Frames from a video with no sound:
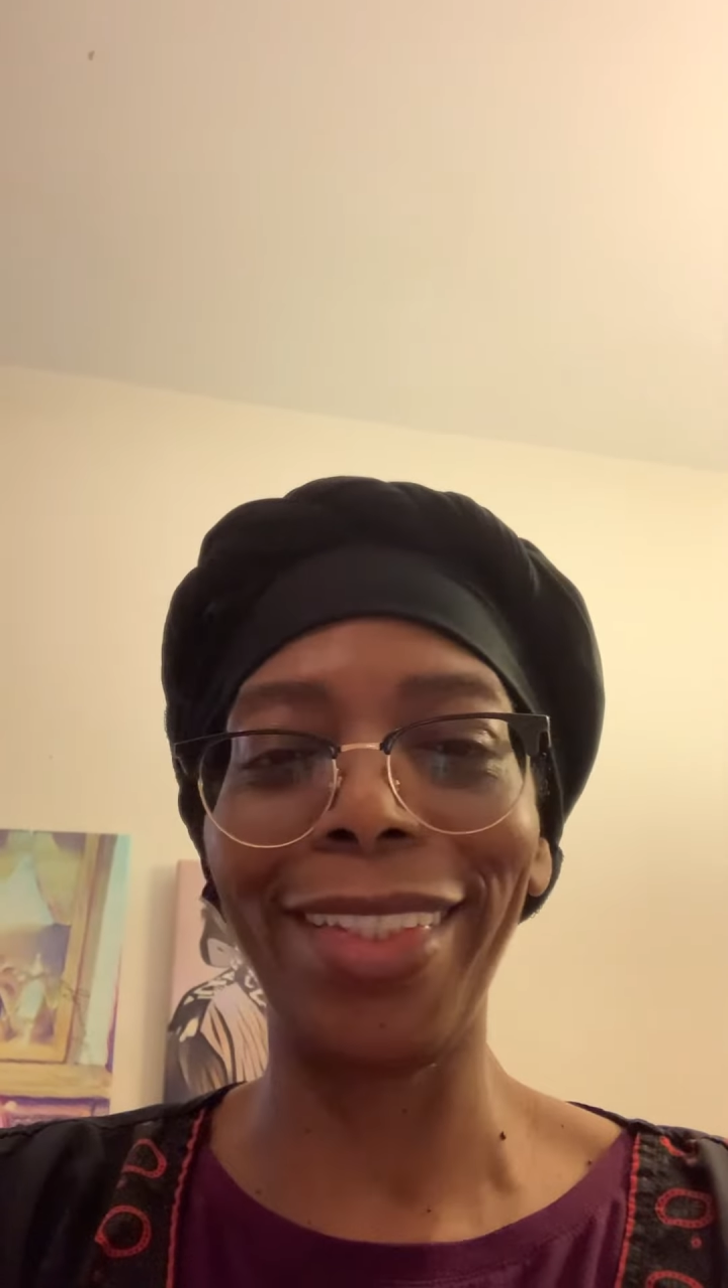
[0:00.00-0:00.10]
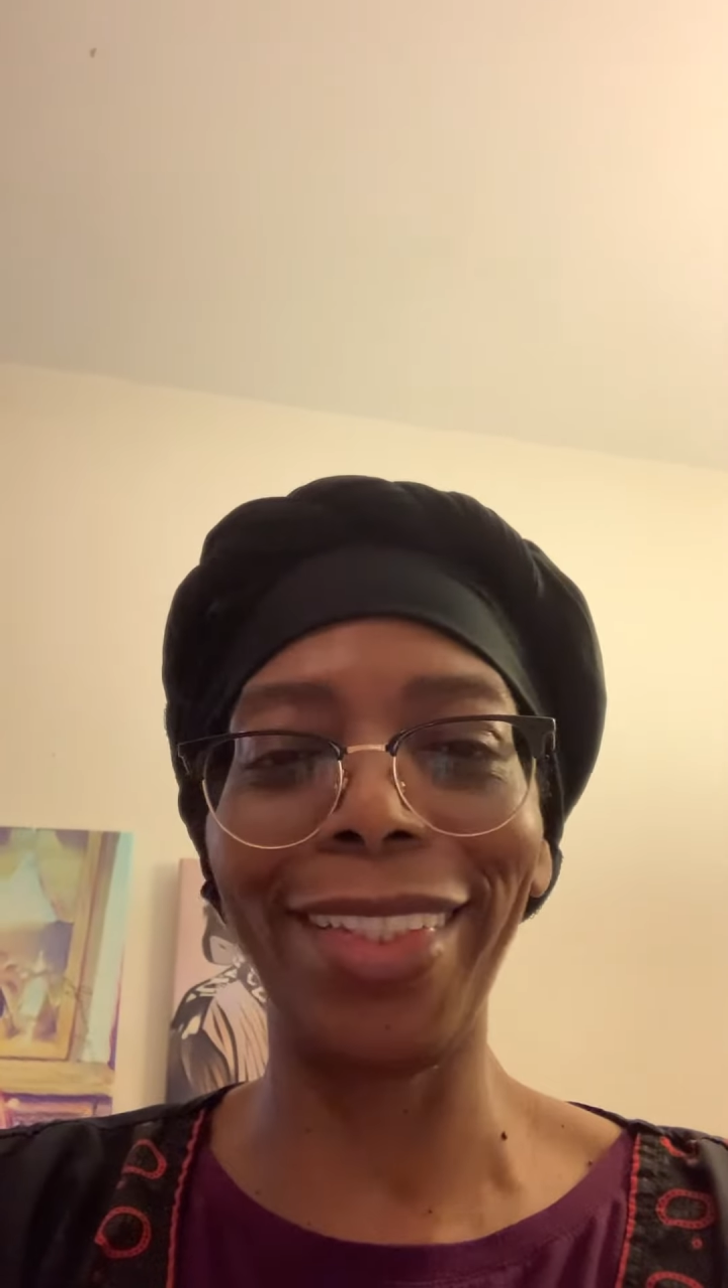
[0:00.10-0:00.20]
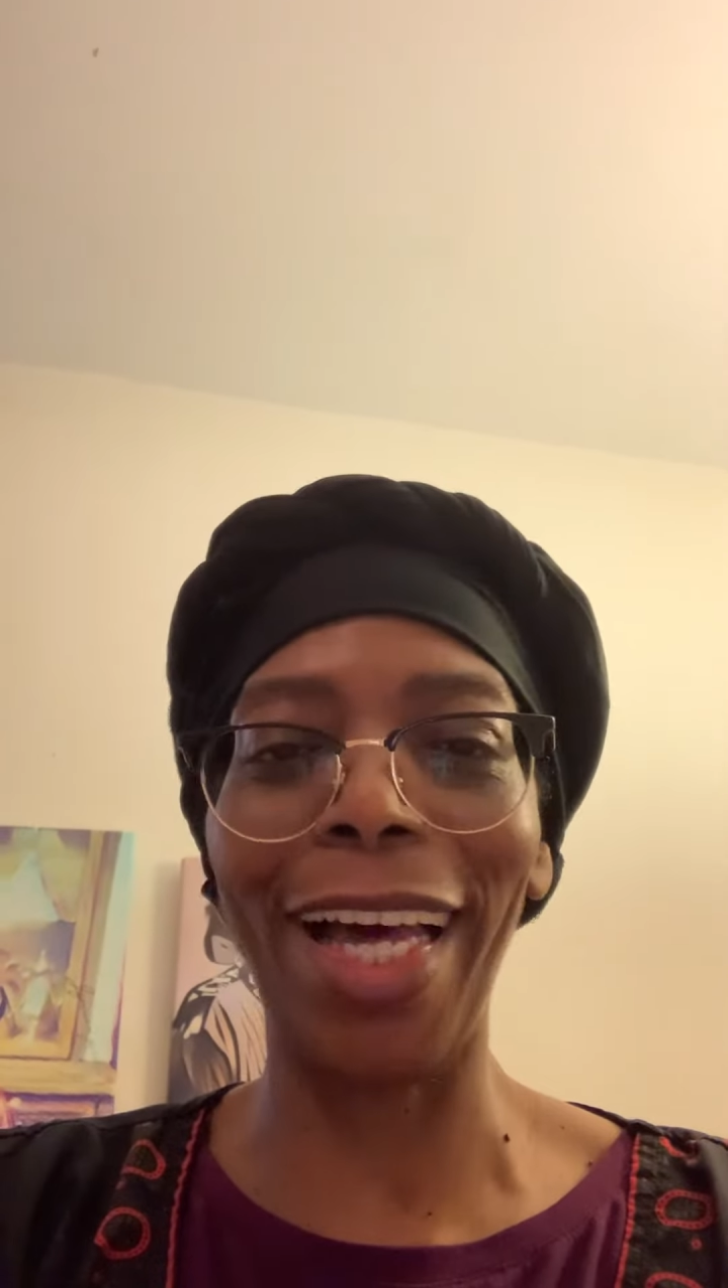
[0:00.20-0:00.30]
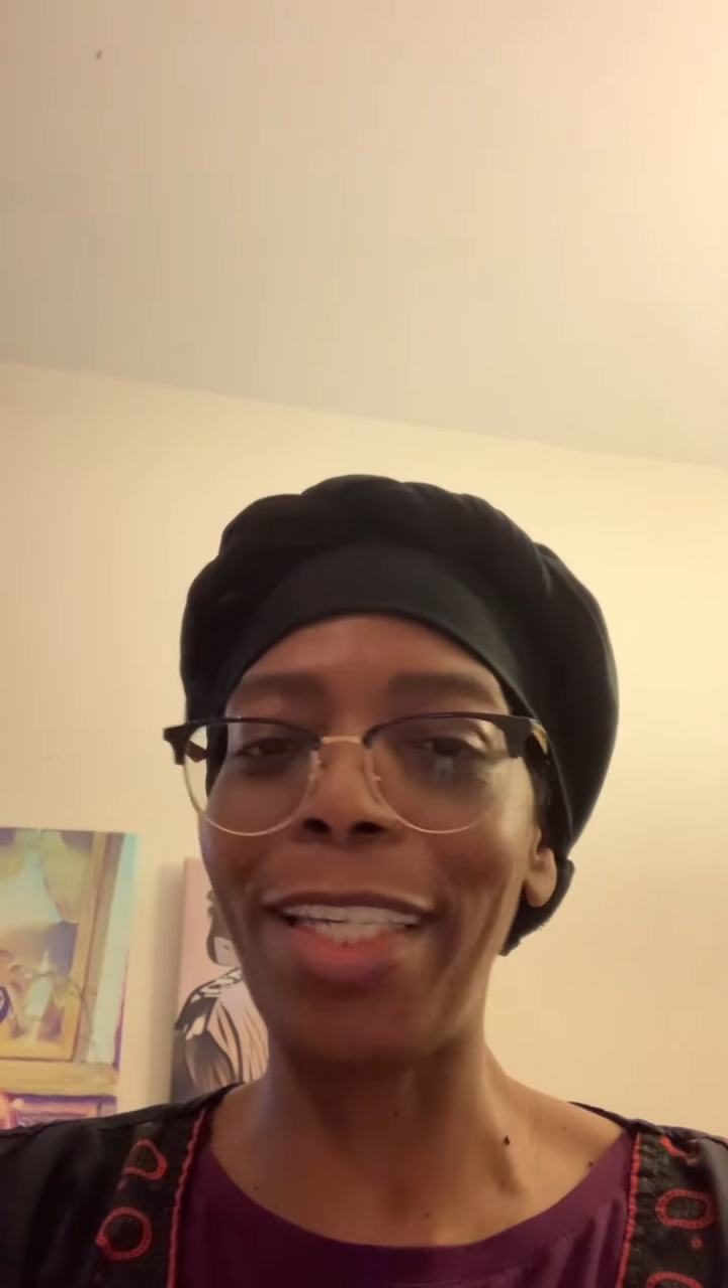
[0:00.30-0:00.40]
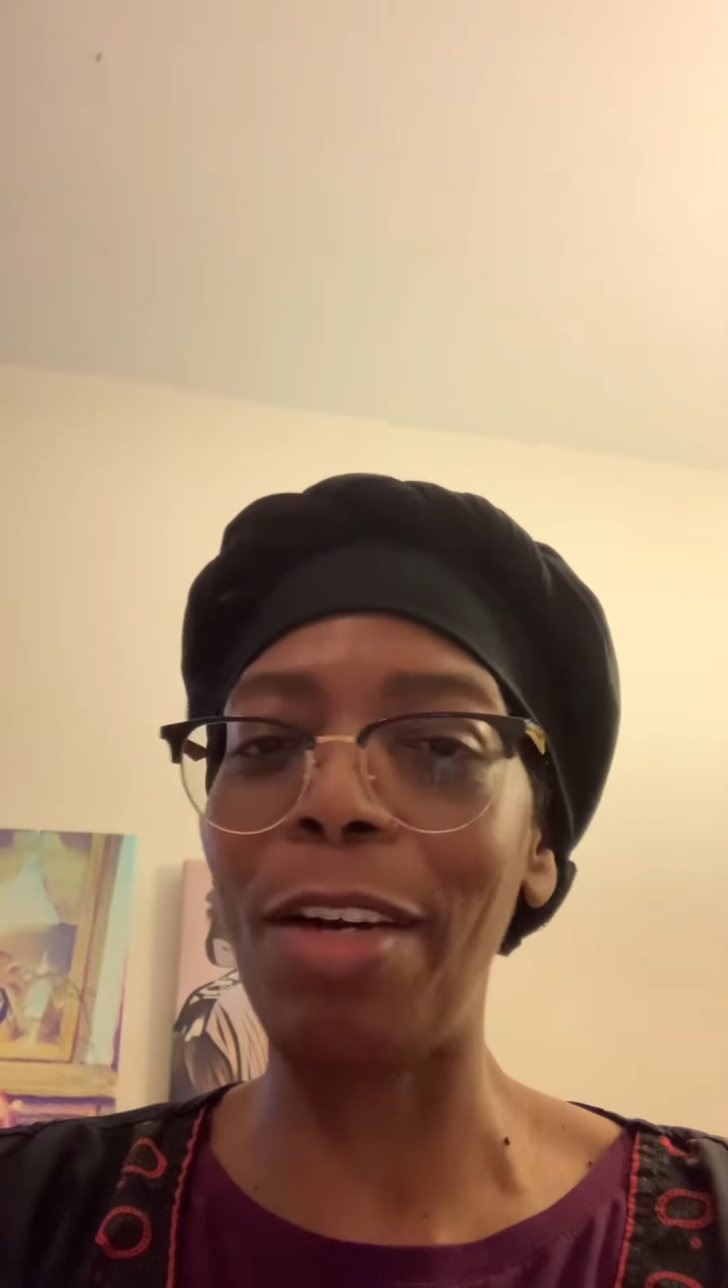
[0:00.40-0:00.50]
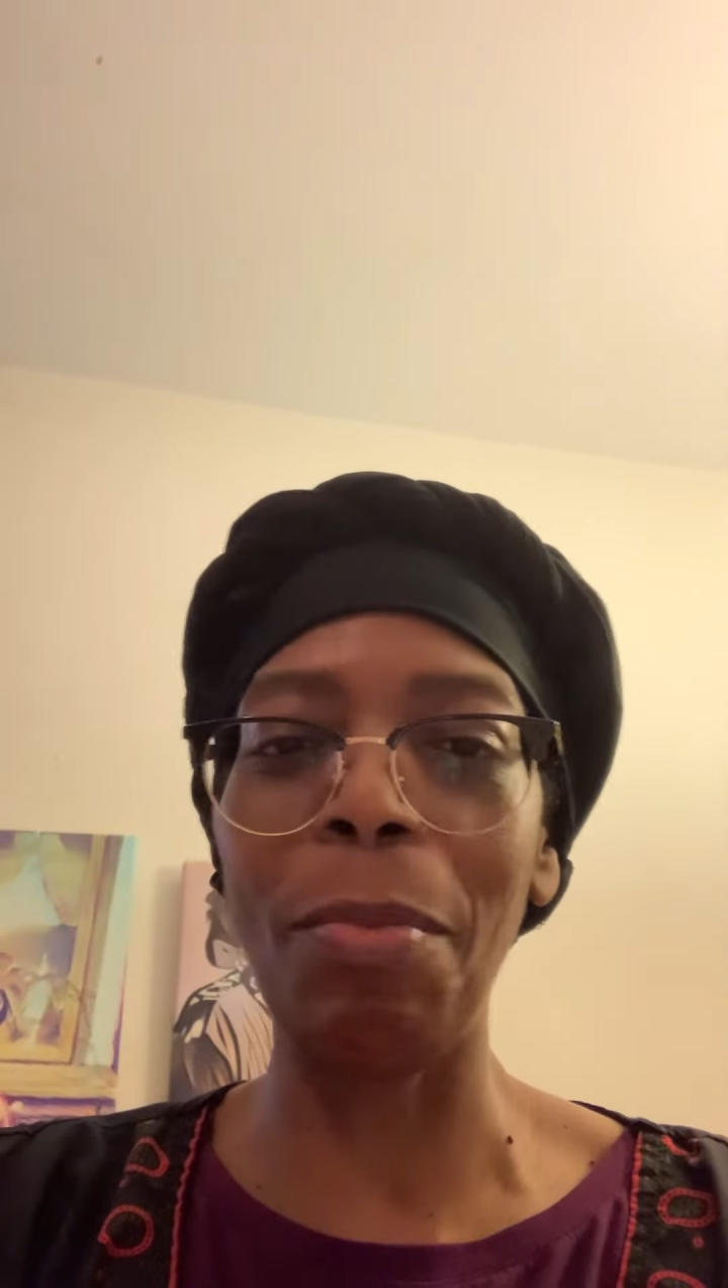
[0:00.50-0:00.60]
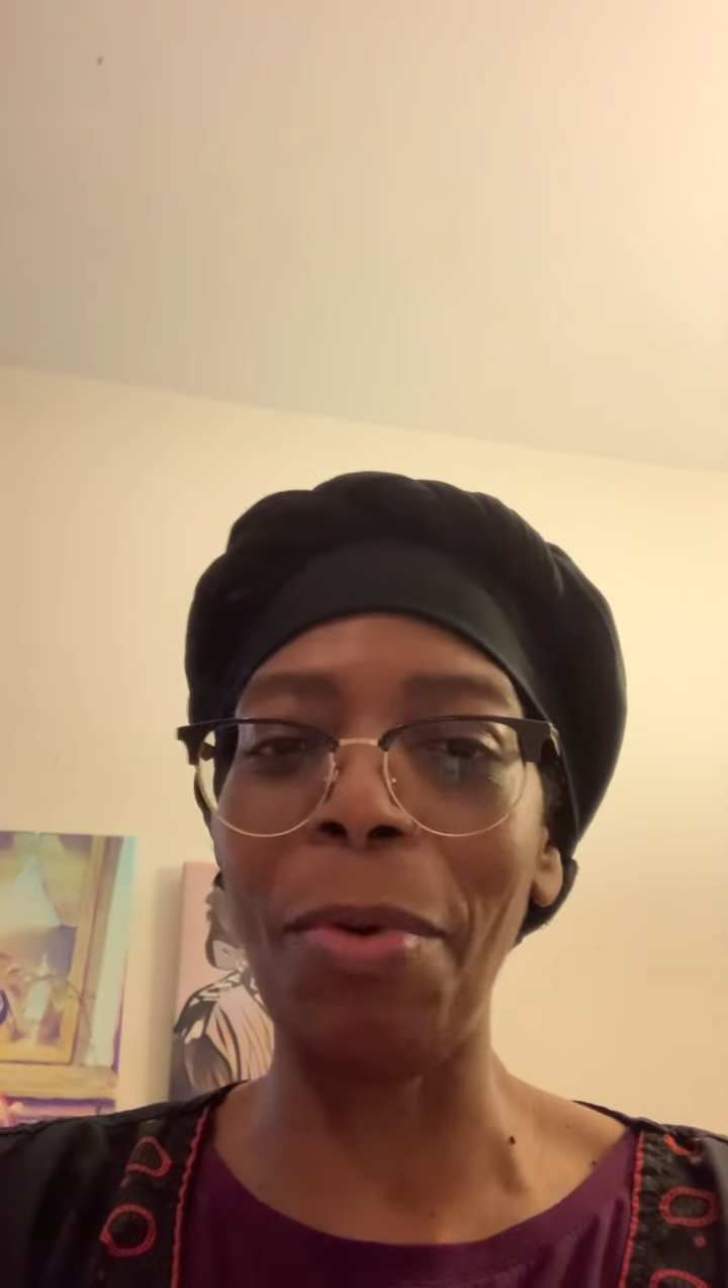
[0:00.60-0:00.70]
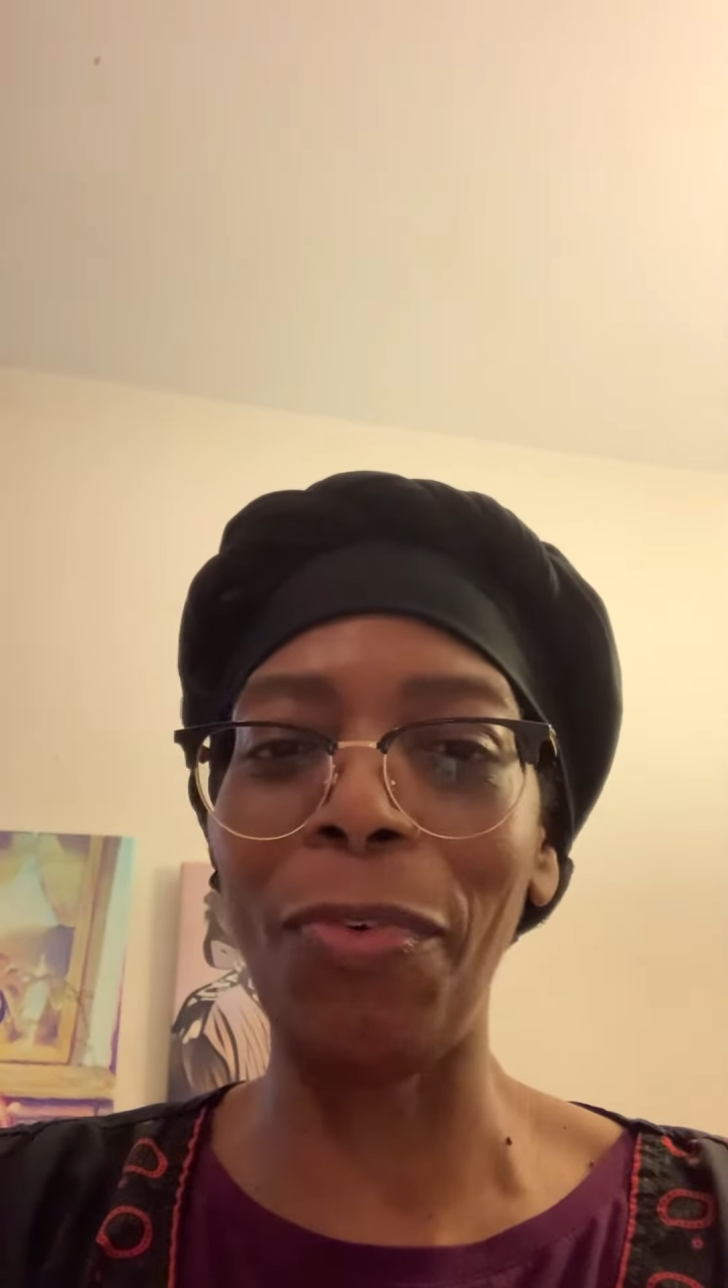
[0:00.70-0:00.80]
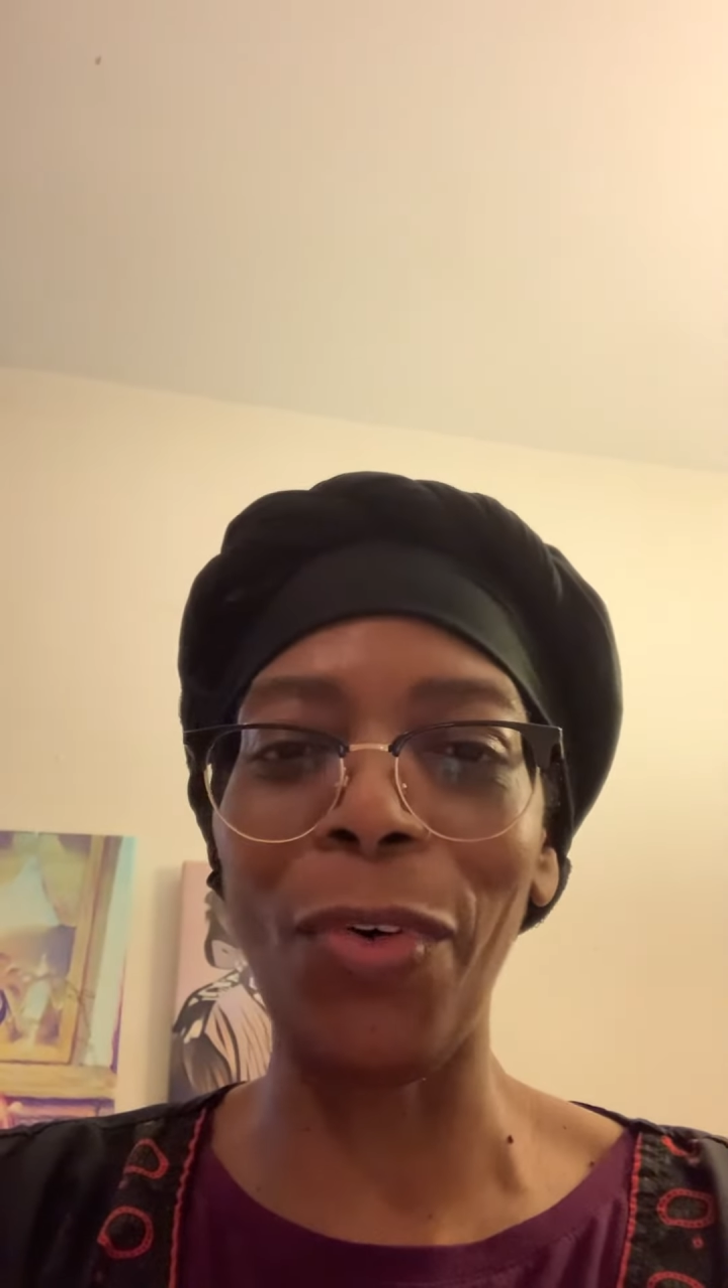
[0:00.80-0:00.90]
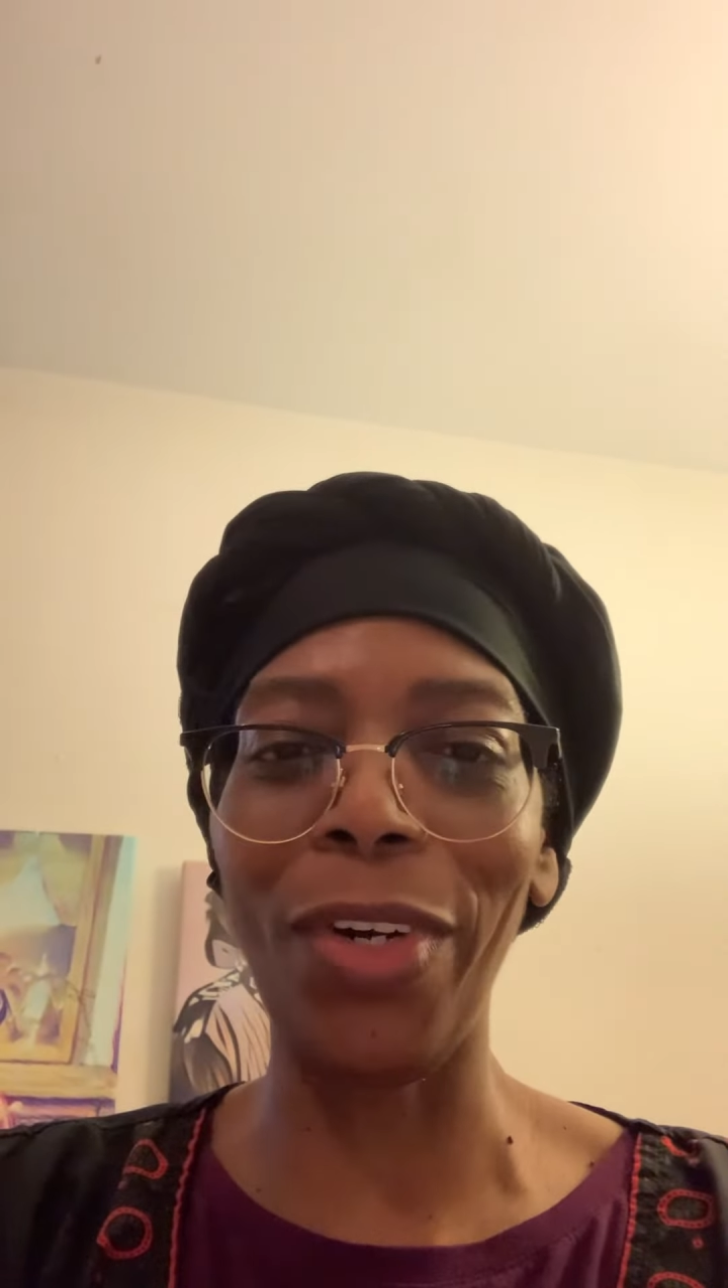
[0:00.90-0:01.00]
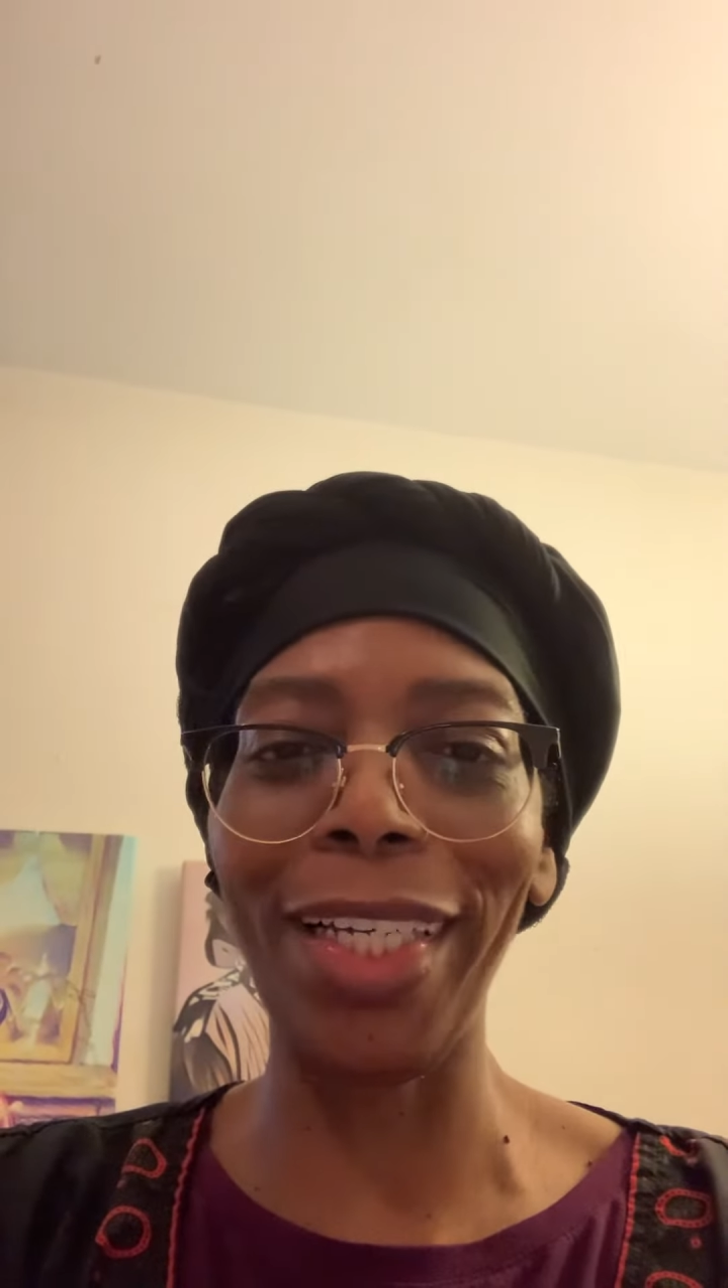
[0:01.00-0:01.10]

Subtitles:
like never before.